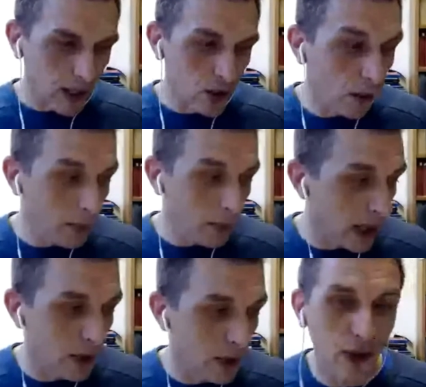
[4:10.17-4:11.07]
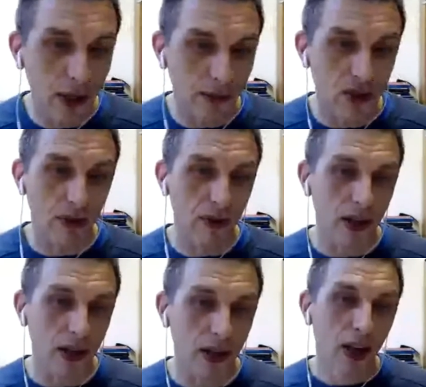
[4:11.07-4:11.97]
Thomas Howard, Earl of Suffolk,
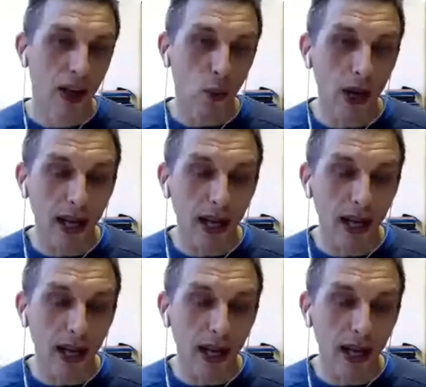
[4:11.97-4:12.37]
will